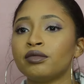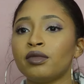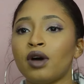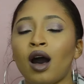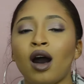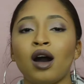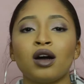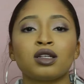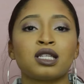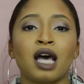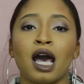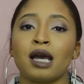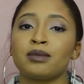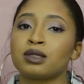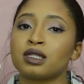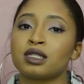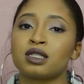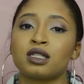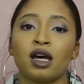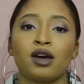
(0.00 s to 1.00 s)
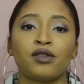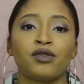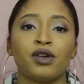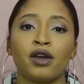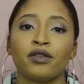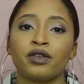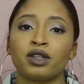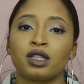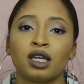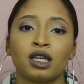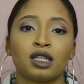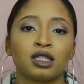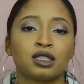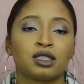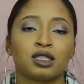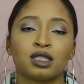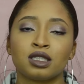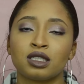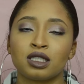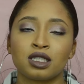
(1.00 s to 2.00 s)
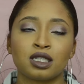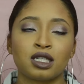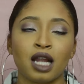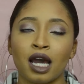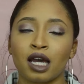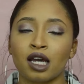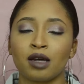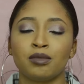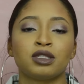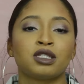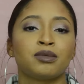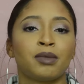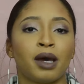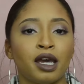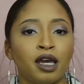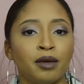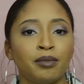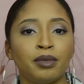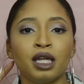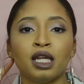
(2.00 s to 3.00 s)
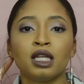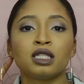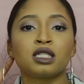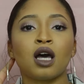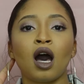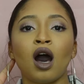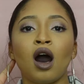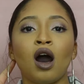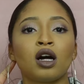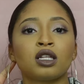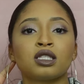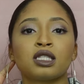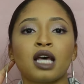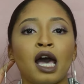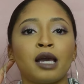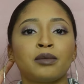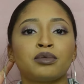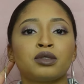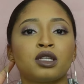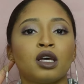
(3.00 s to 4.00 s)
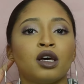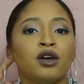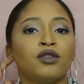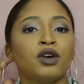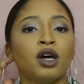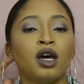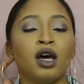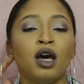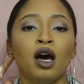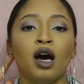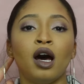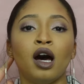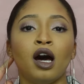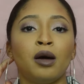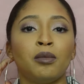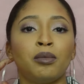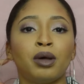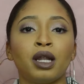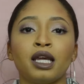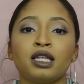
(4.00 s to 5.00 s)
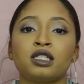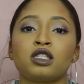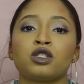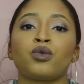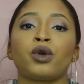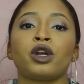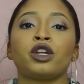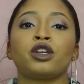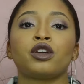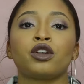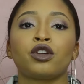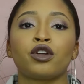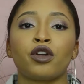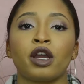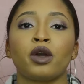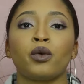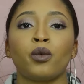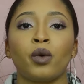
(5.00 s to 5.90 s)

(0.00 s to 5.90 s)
all types of stuff everything is just not coming to my head but it's all types of uh, places where you can create